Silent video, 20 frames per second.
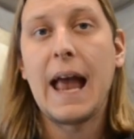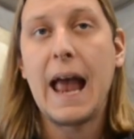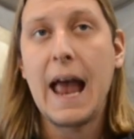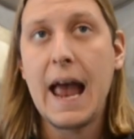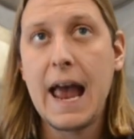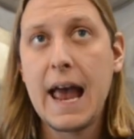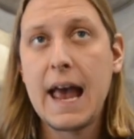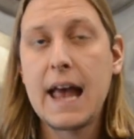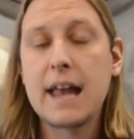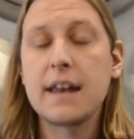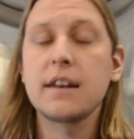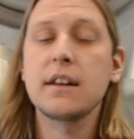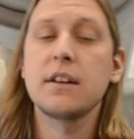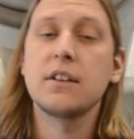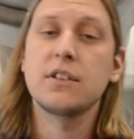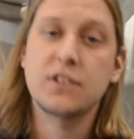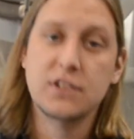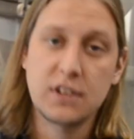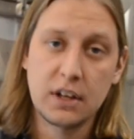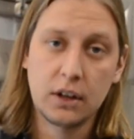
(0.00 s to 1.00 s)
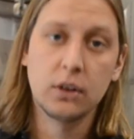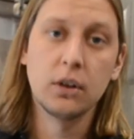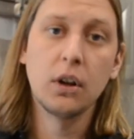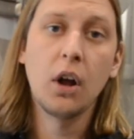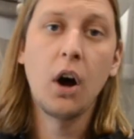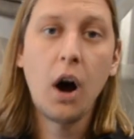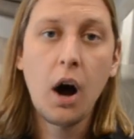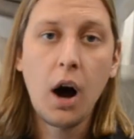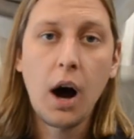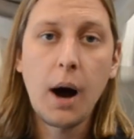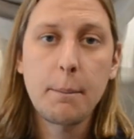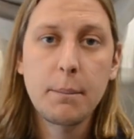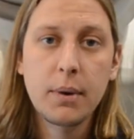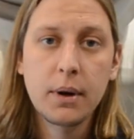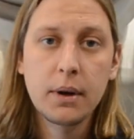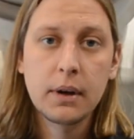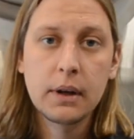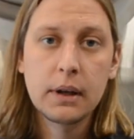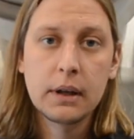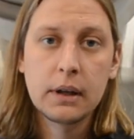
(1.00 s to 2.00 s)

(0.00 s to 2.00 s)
and single hop.